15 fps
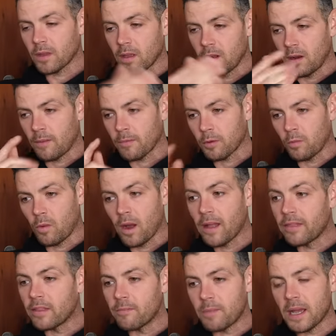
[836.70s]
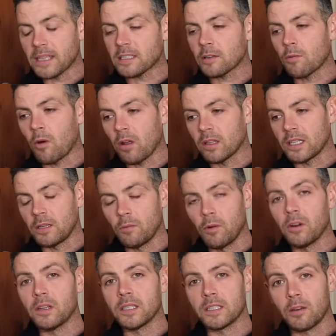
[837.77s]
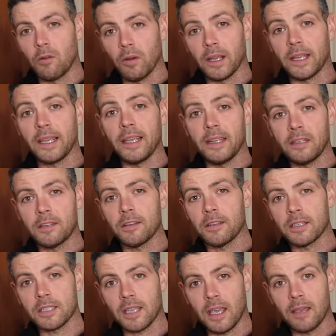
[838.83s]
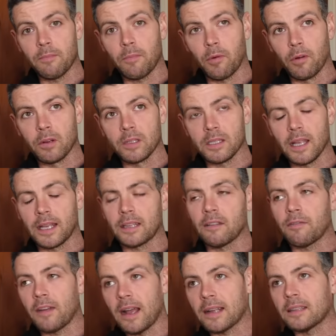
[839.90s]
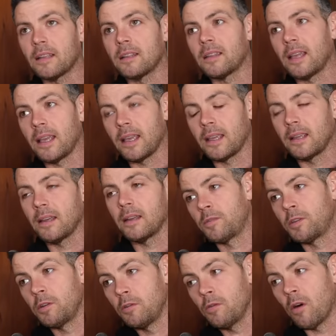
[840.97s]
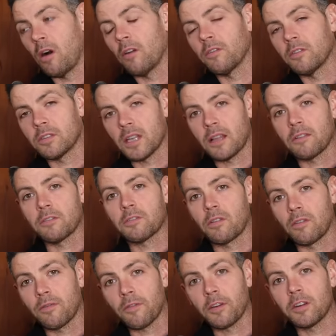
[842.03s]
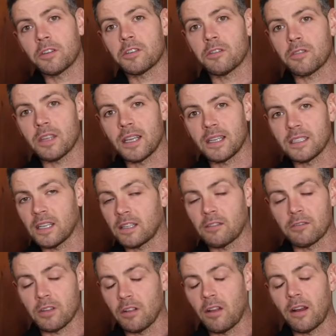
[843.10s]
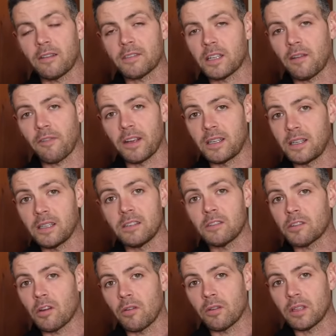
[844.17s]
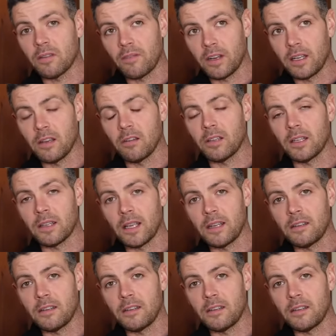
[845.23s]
number one, the best quality wood is going into the skateboards. Like, the fact that they do all those other sort of furniture things, like, there's a lot of stuff I didn't show in the video that they